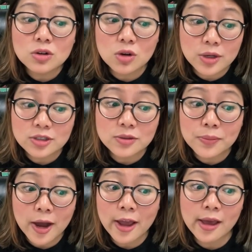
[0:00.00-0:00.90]
going to
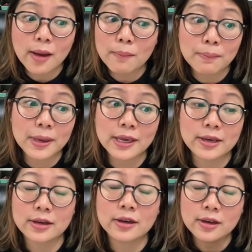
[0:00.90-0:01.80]
buy a big
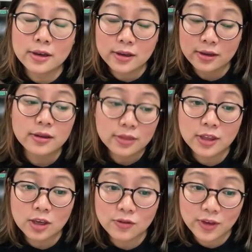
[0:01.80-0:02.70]

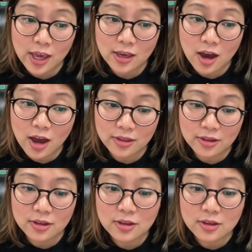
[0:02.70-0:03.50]
thing of cake either.